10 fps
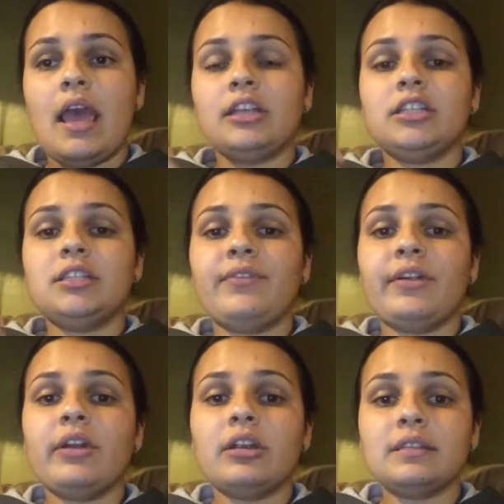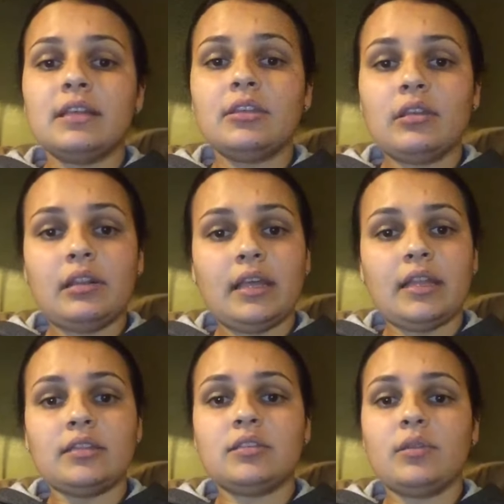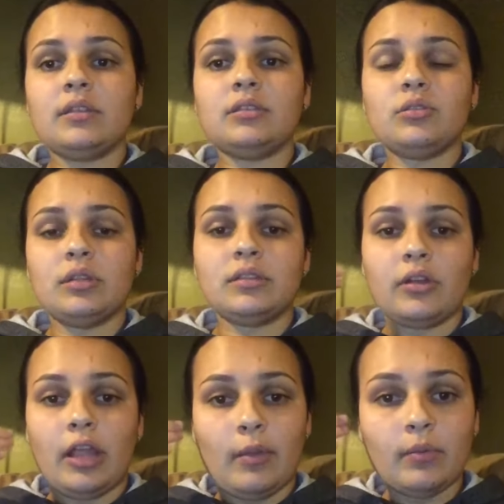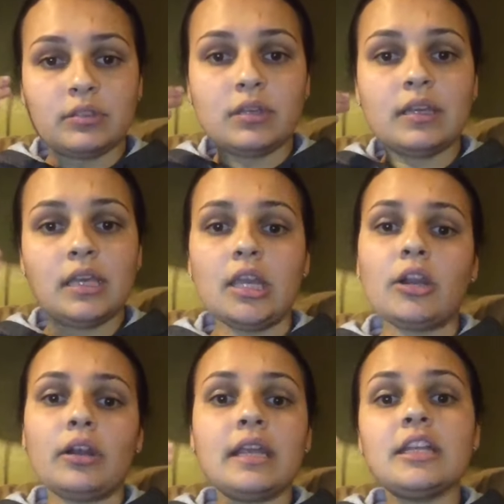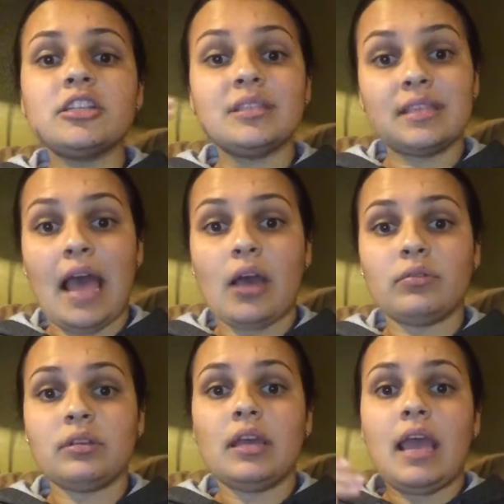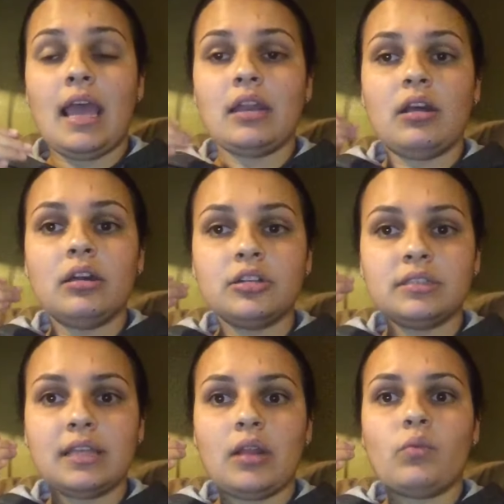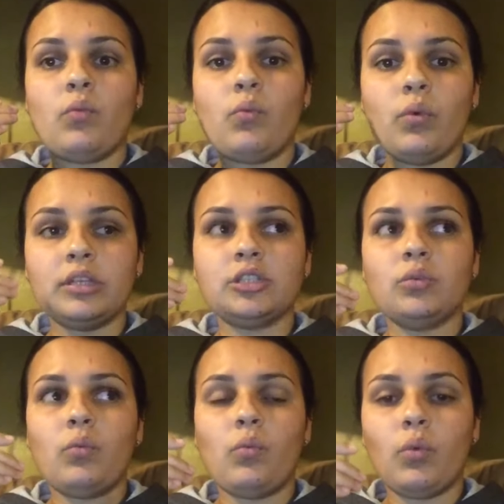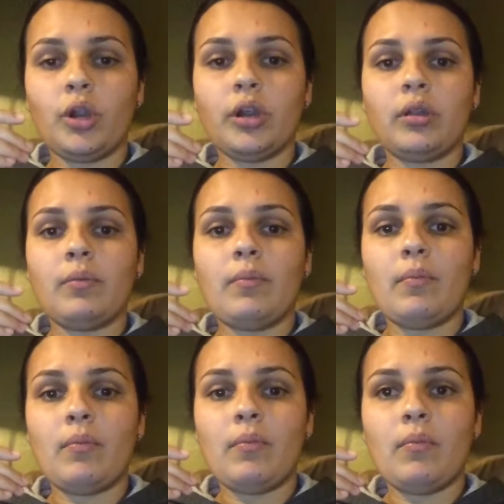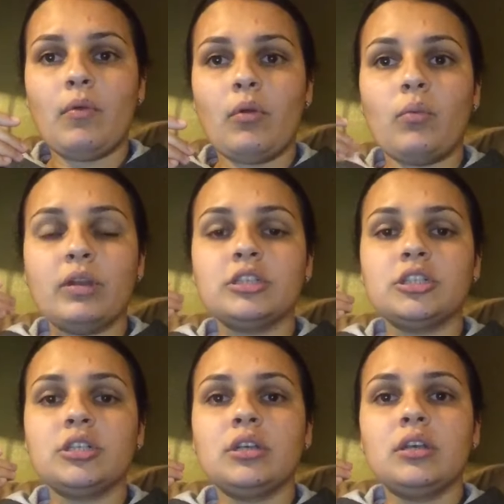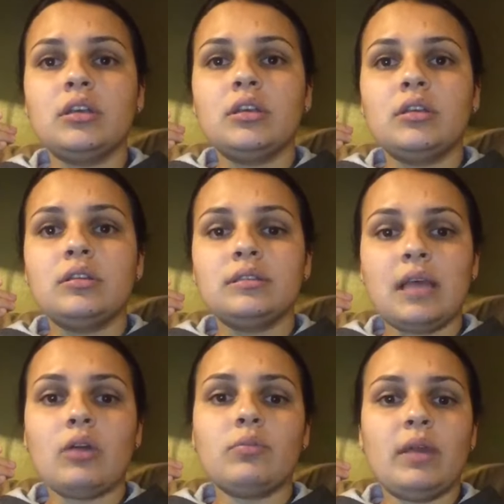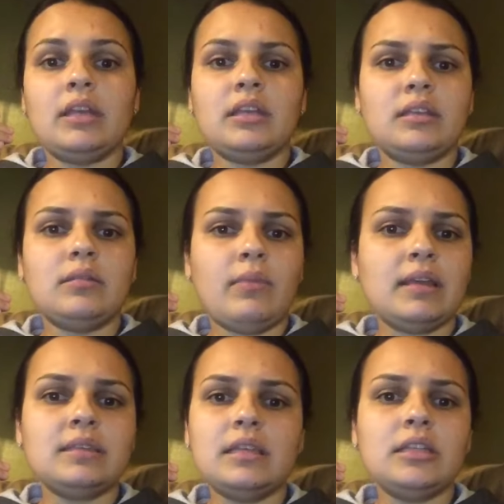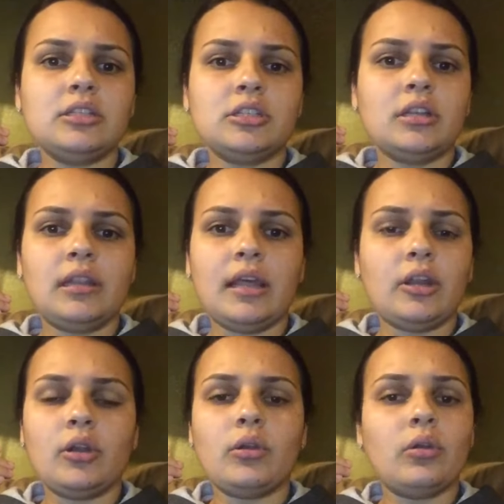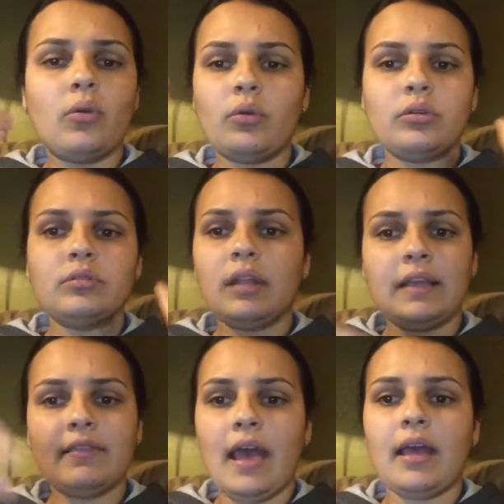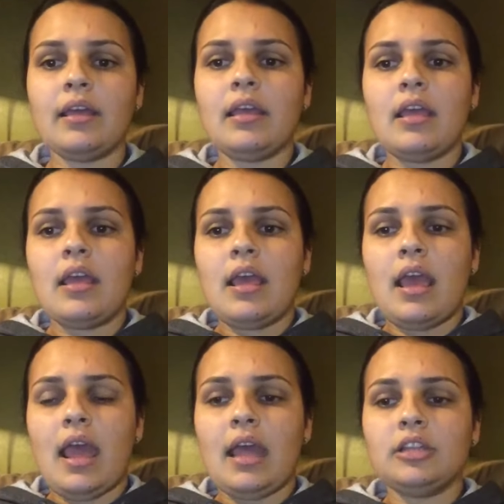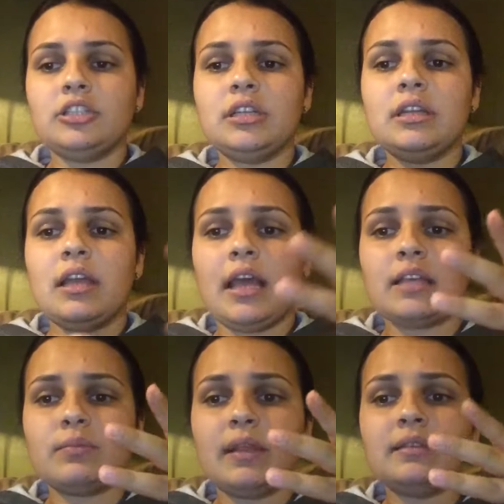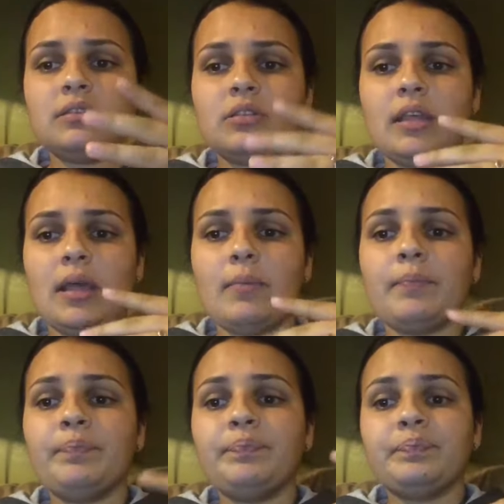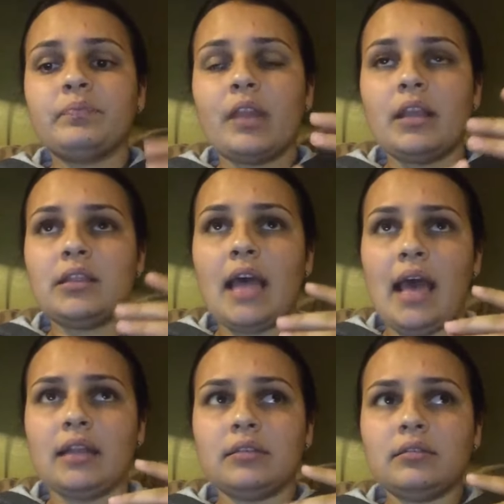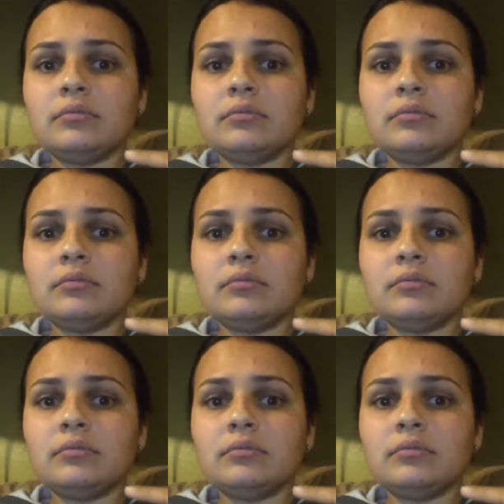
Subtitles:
and she's very articulate, so the students are able to hear each sound and understand which word or which sound makes each letter, or like that. And she explains to them that